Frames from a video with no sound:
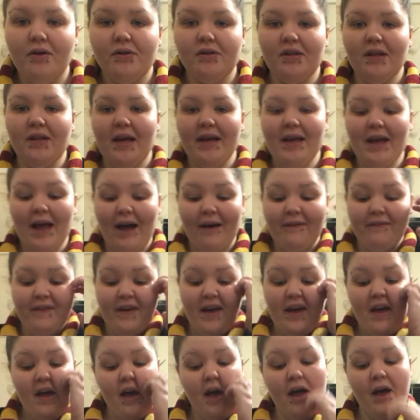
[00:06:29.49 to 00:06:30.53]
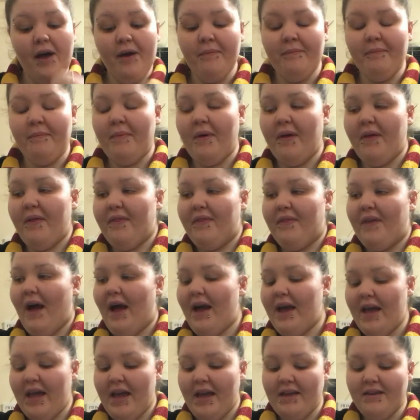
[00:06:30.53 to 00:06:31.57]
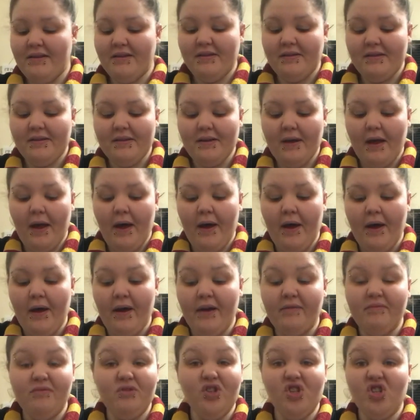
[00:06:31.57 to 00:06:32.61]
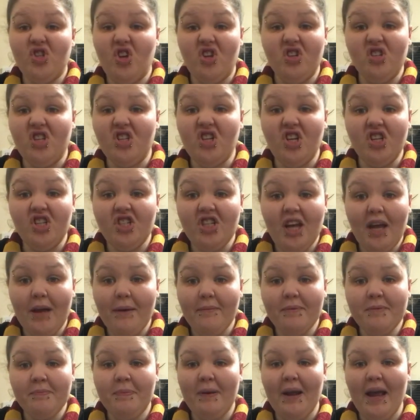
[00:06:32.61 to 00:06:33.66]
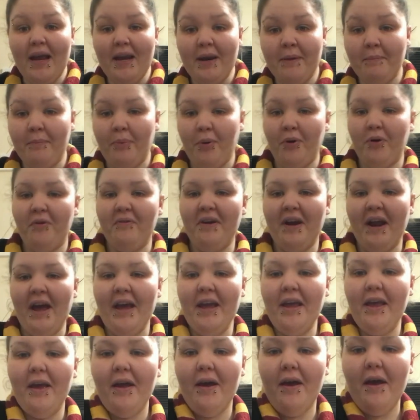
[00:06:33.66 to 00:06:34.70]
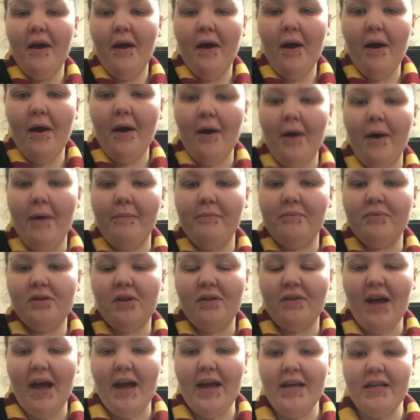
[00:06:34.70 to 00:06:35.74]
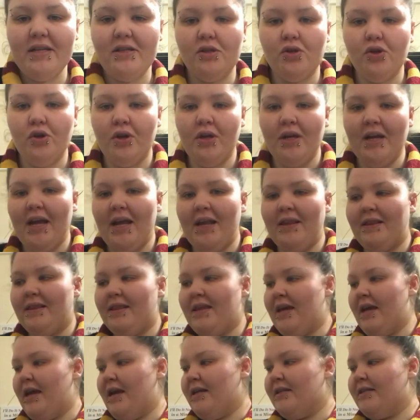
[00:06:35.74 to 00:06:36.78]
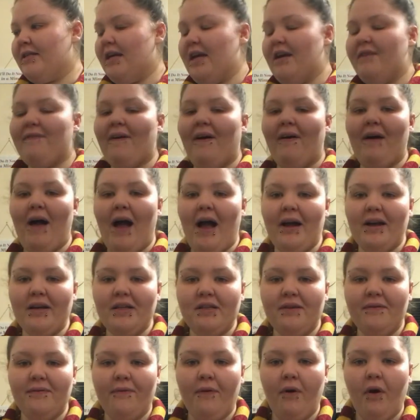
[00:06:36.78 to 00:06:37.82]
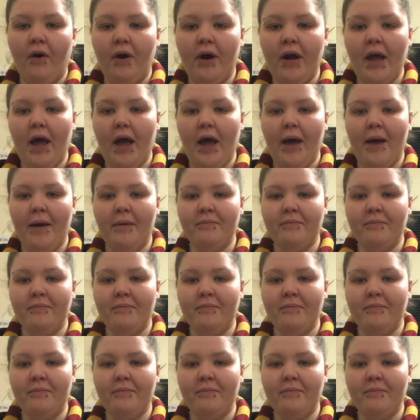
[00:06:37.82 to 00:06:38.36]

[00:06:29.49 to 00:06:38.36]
So there you have it. That is just sausage and chips, plain and boring, eh? So that is done in the Tefal Actifry.